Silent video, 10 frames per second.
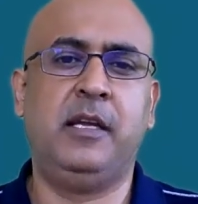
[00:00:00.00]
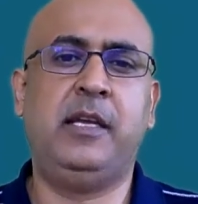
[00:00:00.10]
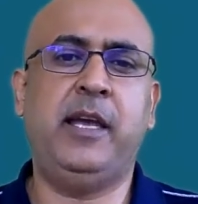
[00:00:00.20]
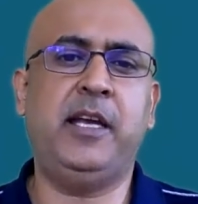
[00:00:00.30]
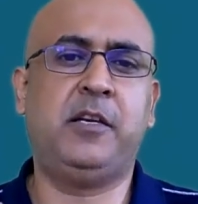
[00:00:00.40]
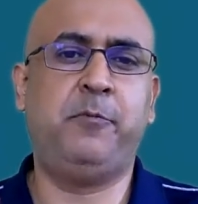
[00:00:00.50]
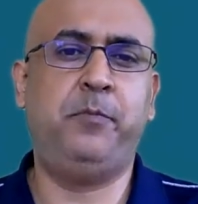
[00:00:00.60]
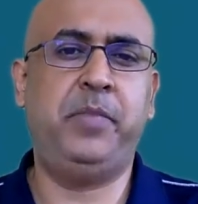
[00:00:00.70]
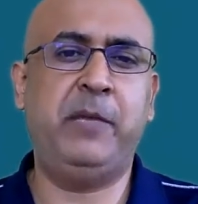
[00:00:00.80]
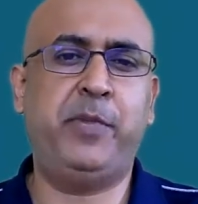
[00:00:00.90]
Get
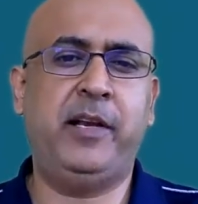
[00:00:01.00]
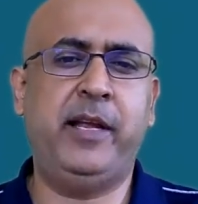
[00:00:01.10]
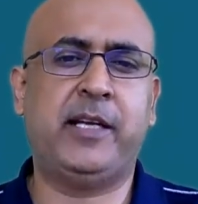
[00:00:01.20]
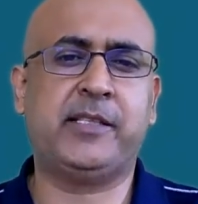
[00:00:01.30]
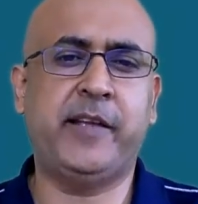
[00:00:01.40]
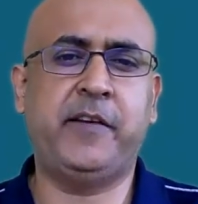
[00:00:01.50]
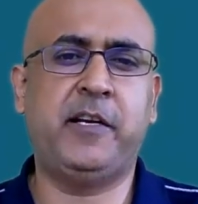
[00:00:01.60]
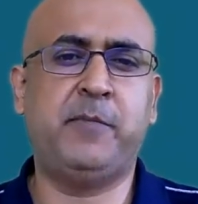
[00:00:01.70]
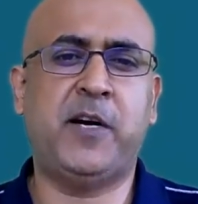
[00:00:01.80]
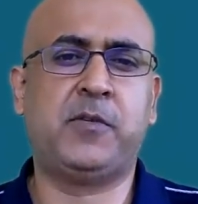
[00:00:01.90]
people
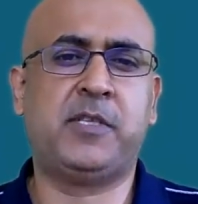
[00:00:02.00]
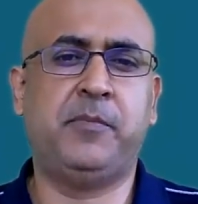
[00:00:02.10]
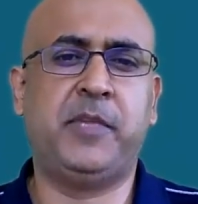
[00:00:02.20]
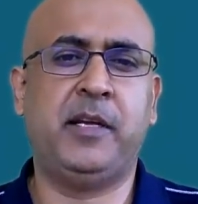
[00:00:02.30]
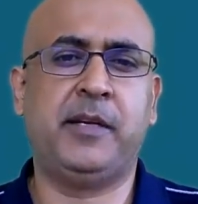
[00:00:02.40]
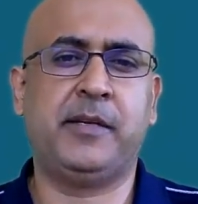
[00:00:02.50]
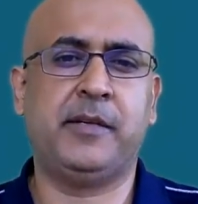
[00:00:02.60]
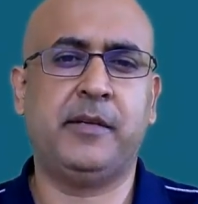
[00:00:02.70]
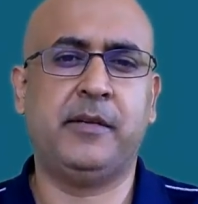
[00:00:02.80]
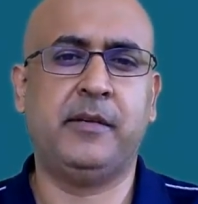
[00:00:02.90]
excited about
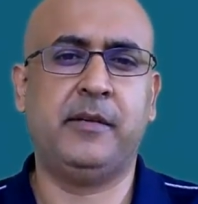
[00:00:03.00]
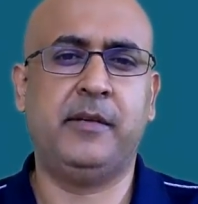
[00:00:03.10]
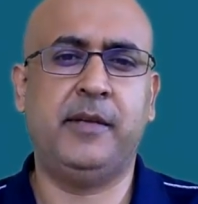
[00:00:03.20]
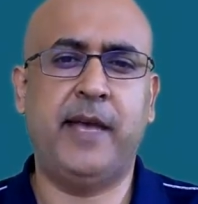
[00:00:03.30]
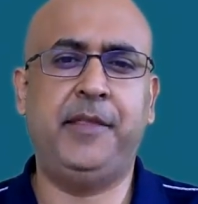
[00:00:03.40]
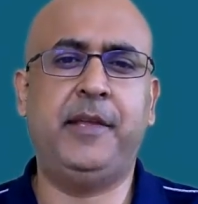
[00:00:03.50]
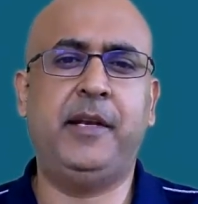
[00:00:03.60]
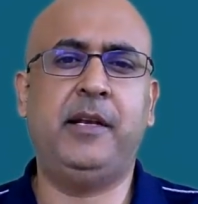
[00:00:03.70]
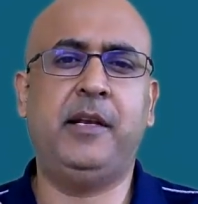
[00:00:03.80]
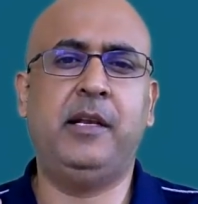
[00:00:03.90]
something and
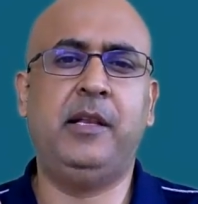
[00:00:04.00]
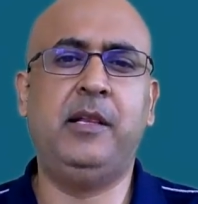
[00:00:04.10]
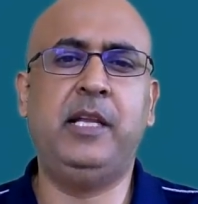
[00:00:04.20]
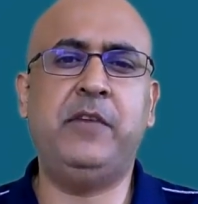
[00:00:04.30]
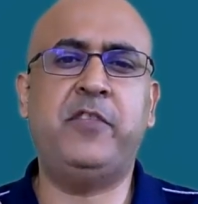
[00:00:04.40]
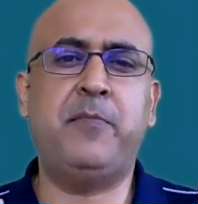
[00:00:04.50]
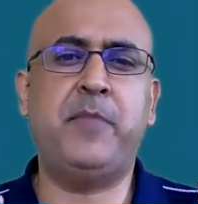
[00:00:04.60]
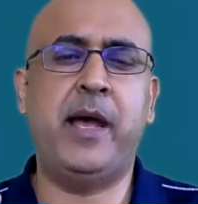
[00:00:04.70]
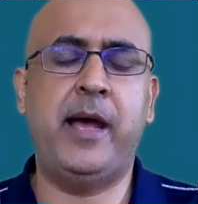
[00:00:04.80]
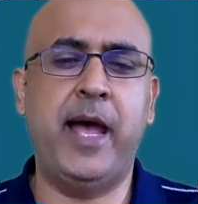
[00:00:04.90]
then leave
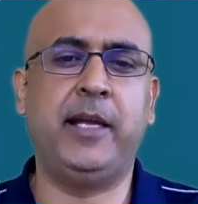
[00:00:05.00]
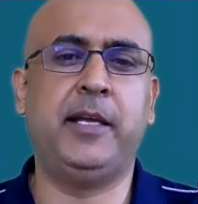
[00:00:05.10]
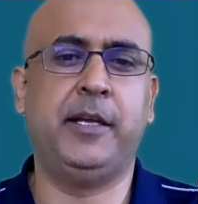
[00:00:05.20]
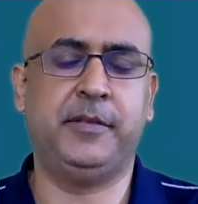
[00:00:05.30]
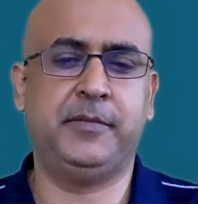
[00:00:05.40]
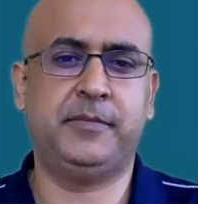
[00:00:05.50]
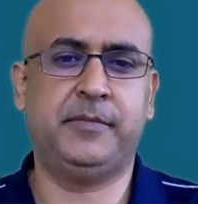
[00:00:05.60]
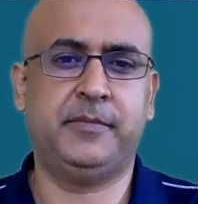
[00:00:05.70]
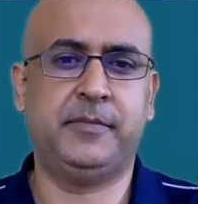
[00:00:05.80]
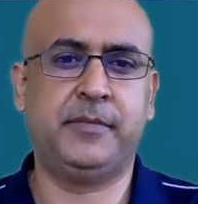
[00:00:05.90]
them hanging.
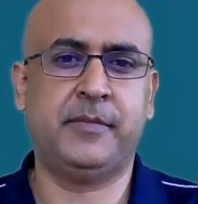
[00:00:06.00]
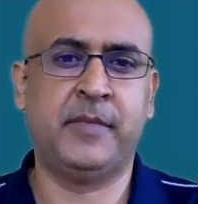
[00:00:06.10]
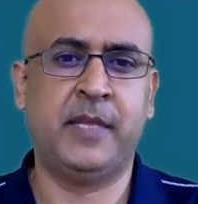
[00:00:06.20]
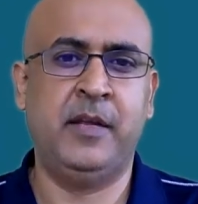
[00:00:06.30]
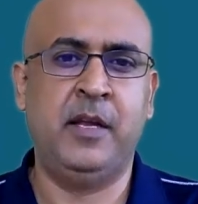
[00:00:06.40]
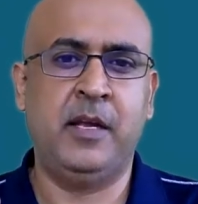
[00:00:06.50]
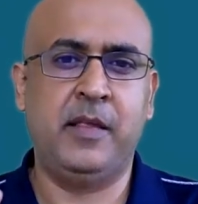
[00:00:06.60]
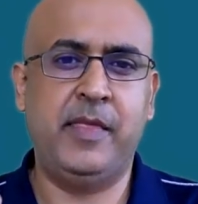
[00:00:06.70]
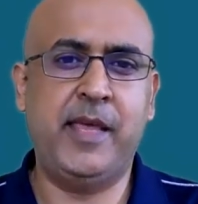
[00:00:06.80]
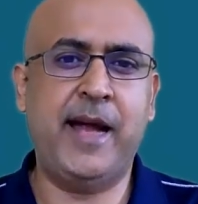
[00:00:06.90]

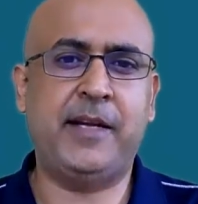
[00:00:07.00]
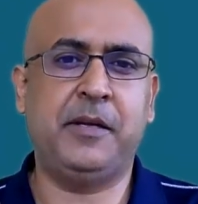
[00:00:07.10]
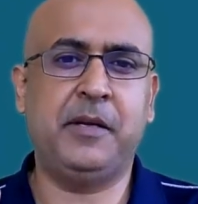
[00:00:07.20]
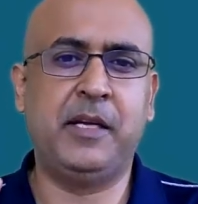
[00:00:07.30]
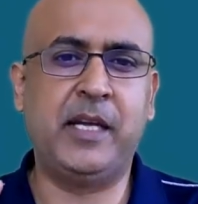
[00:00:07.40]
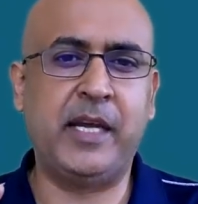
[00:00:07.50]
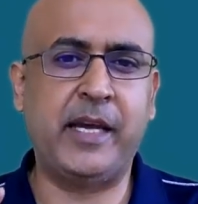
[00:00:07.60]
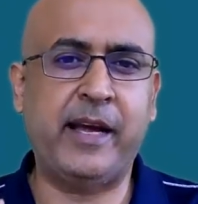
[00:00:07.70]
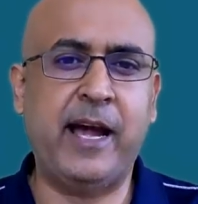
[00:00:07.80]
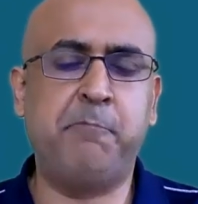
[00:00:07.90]
That
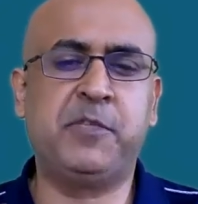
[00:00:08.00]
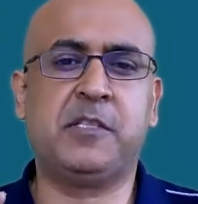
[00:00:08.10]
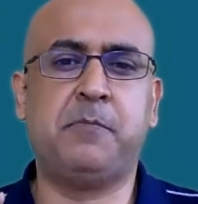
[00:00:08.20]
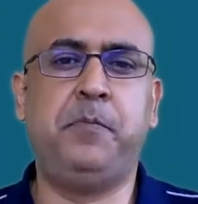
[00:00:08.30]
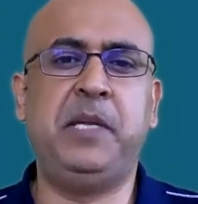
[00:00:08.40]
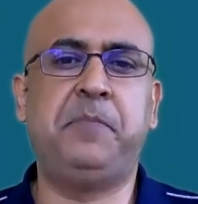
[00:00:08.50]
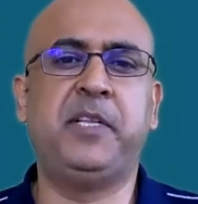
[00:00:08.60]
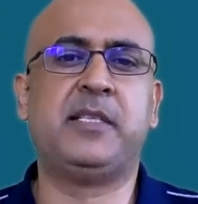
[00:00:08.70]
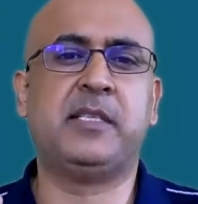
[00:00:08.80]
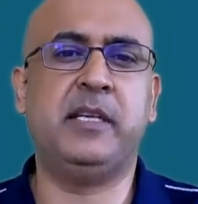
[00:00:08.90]
grabs
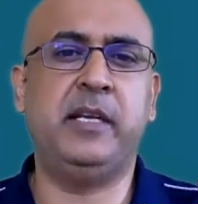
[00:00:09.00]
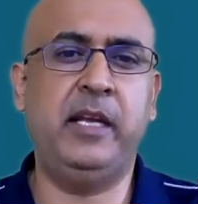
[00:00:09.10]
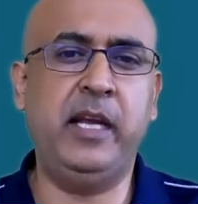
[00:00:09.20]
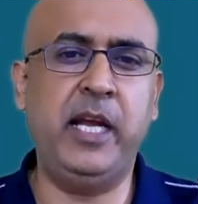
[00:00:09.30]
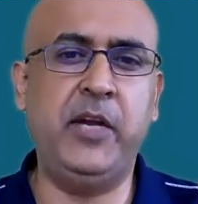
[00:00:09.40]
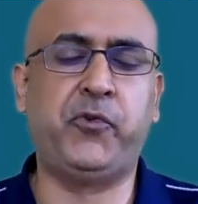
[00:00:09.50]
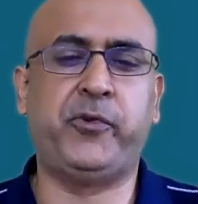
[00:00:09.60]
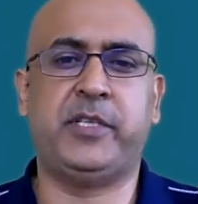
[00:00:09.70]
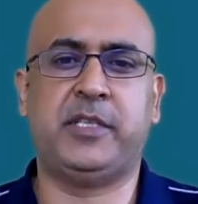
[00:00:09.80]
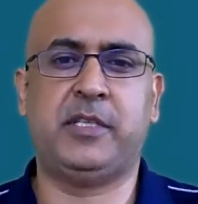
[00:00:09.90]
people's
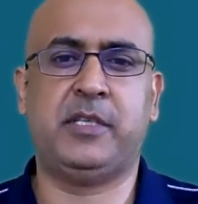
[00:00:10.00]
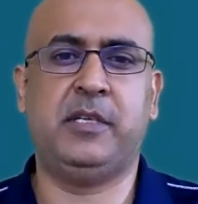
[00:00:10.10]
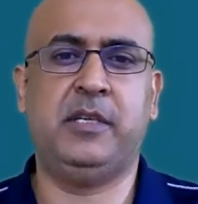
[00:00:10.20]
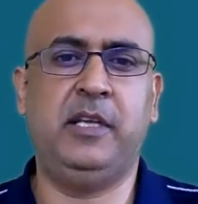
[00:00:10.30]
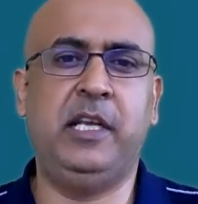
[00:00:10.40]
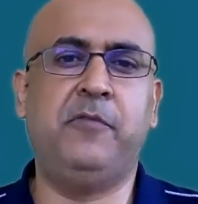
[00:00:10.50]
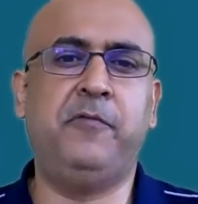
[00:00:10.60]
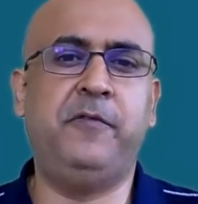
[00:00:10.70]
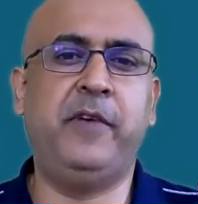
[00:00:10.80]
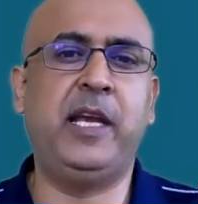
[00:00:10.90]
interest in
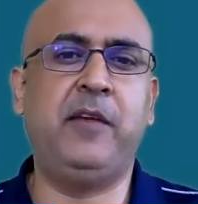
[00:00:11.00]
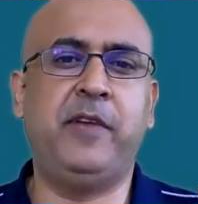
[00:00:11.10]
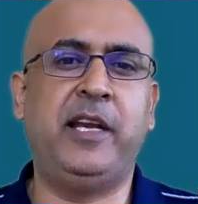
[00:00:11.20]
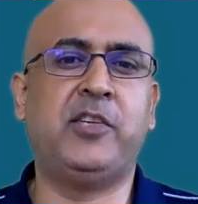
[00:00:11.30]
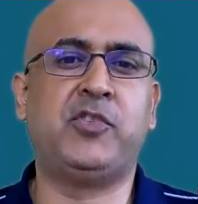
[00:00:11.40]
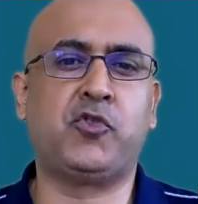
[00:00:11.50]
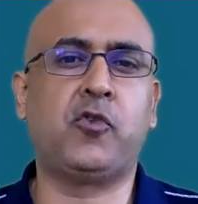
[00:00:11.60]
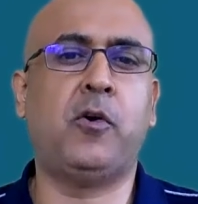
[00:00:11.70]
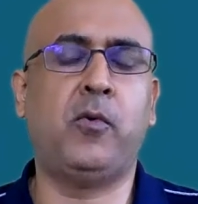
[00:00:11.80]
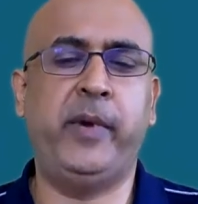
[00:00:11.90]
a very, very
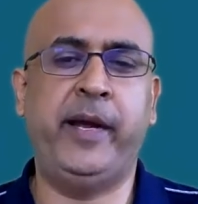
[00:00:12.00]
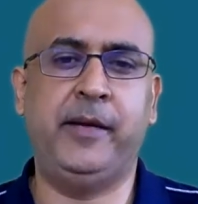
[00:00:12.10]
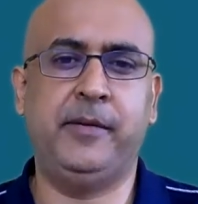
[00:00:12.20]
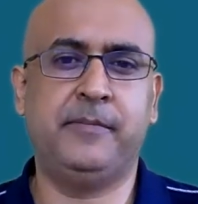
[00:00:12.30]
strong way.